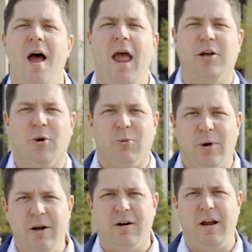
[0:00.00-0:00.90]
A
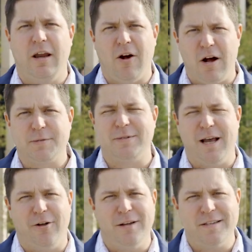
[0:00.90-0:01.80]
career in
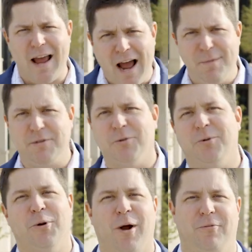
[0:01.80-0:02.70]
hospitality is
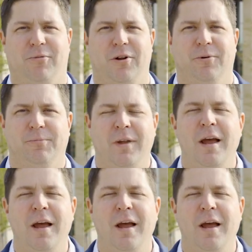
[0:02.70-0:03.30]
absolutely right for you.